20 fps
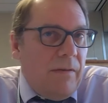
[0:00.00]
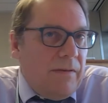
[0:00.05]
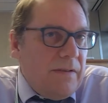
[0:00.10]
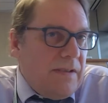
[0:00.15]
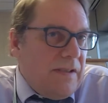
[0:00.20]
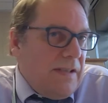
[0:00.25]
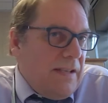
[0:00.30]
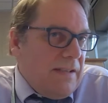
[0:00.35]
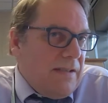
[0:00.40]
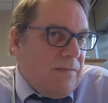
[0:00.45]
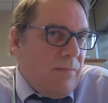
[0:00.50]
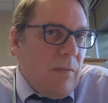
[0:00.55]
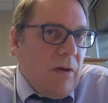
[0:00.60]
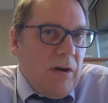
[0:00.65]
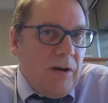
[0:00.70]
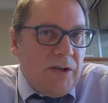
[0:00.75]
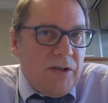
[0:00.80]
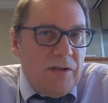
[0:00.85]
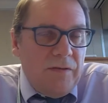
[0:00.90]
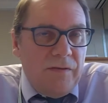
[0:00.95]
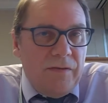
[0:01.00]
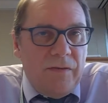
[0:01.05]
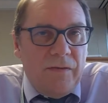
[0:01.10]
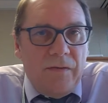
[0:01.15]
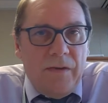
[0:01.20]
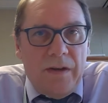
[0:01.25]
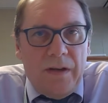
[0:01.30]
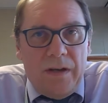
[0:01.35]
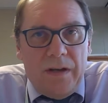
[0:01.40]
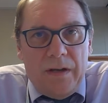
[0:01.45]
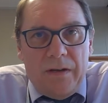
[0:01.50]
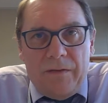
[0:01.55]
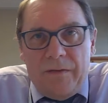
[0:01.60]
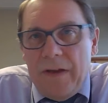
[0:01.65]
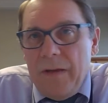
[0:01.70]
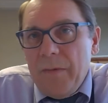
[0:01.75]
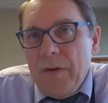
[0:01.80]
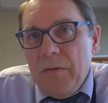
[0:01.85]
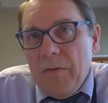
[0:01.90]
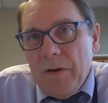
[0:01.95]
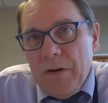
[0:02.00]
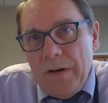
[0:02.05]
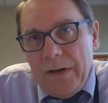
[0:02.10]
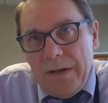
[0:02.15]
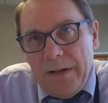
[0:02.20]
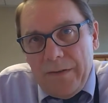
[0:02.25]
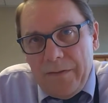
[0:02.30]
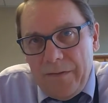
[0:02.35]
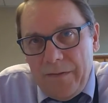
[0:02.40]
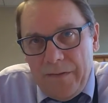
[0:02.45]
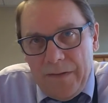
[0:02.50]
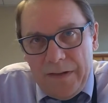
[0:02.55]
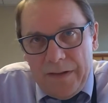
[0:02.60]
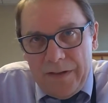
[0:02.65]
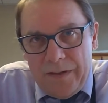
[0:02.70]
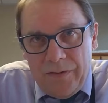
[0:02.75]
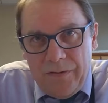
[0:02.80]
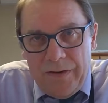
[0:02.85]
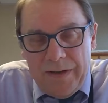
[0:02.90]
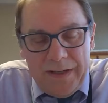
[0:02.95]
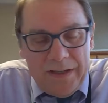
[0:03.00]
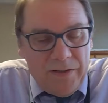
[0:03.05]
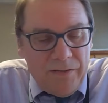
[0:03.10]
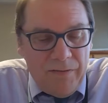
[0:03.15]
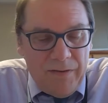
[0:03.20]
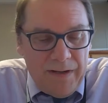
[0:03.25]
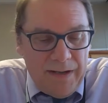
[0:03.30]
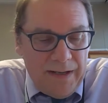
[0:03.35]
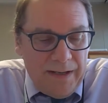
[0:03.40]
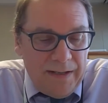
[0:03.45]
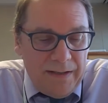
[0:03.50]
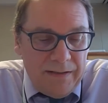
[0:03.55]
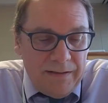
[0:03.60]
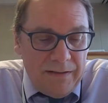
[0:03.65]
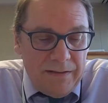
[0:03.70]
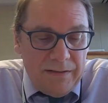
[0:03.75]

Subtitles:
since March of February of 2020,